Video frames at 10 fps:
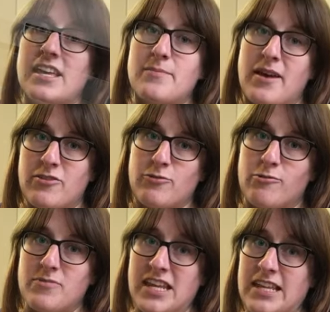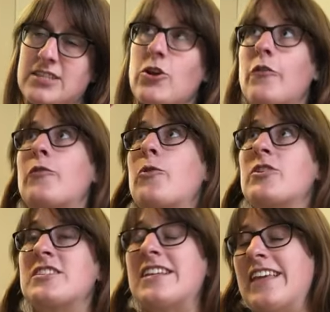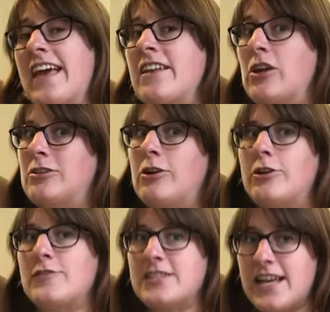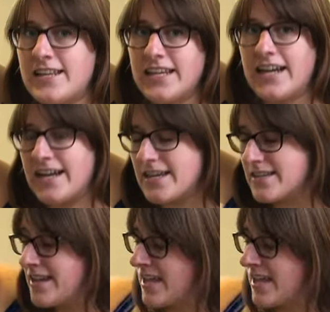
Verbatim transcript: that a bathroom needs. Of course, again, a lot of standing height.